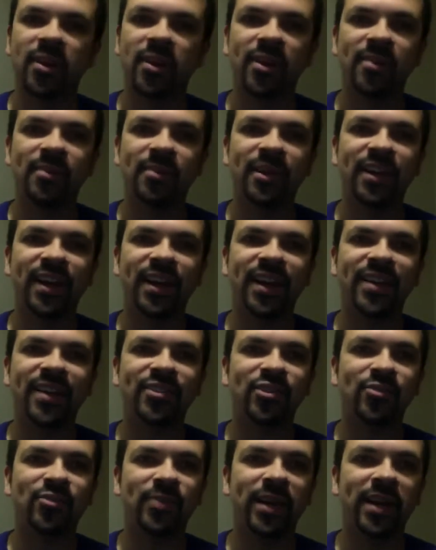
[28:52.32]
But yeah,
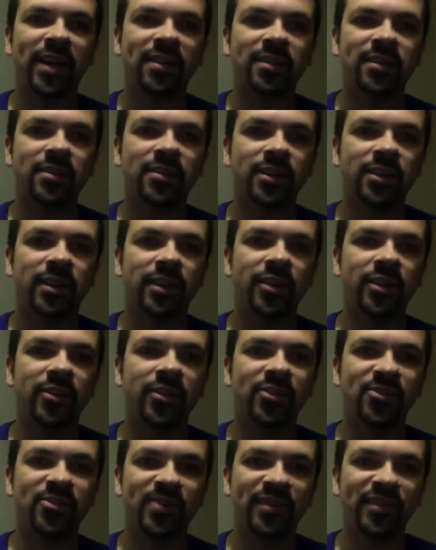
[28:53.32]
just reacting to the
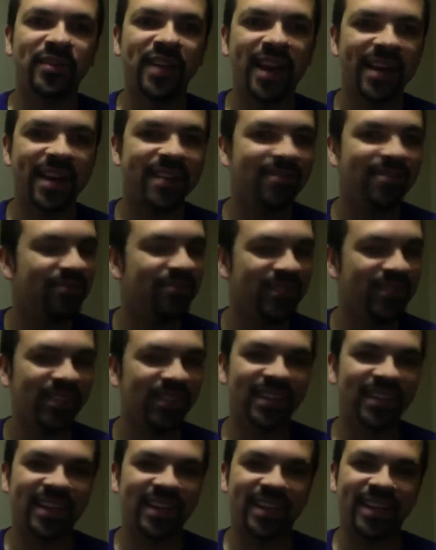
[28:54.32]
news with Dan
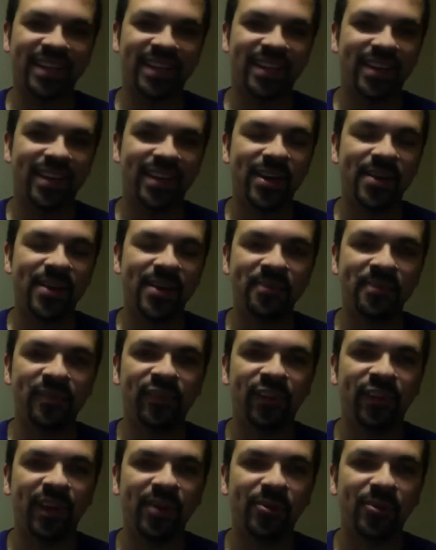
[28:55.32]
today,
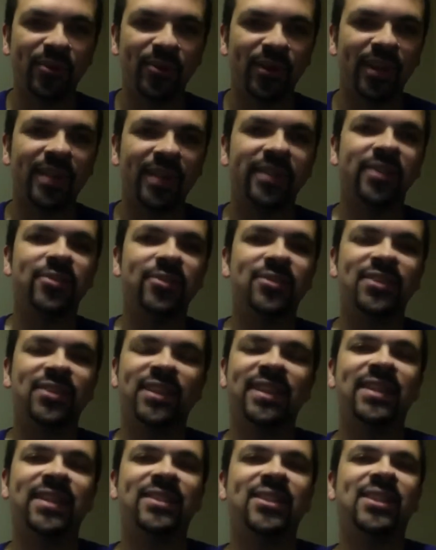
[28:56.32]
fellow Orlando
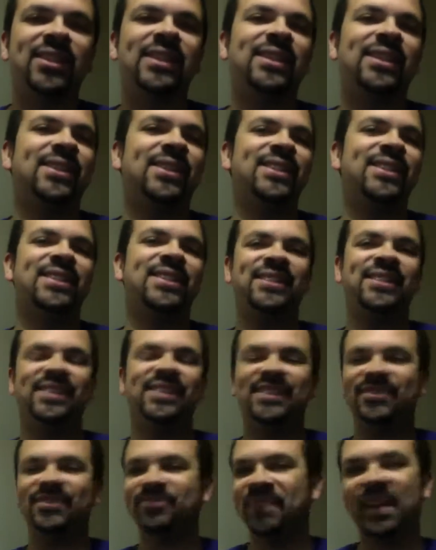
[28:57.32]
City diehard,
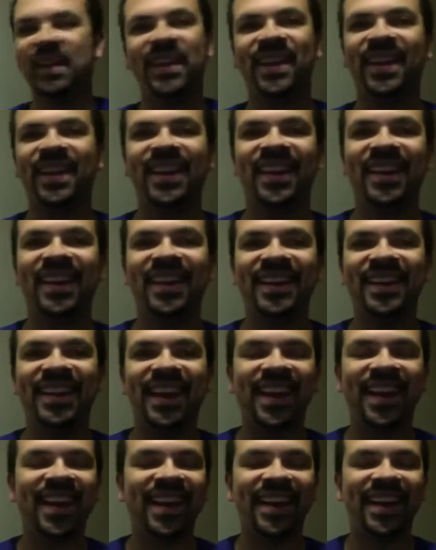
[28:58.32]
and
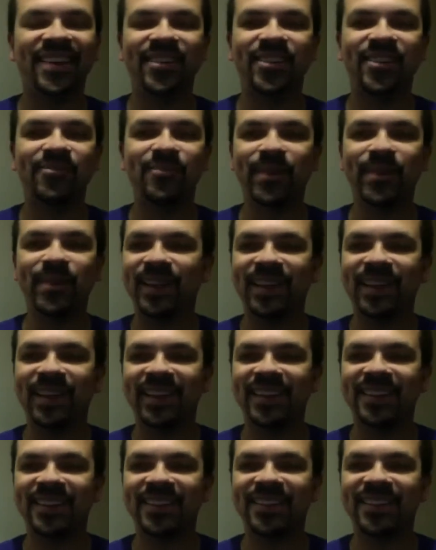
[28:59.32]
yeah, it really
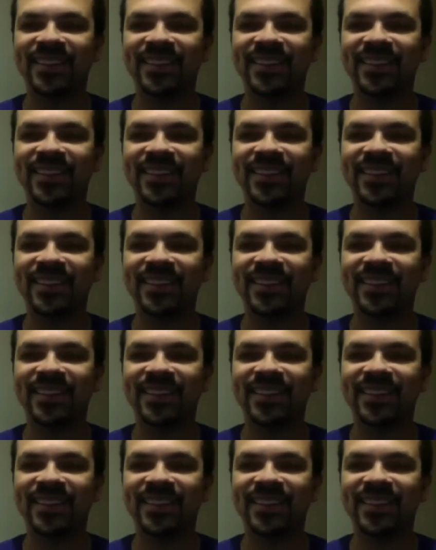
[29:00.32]
is.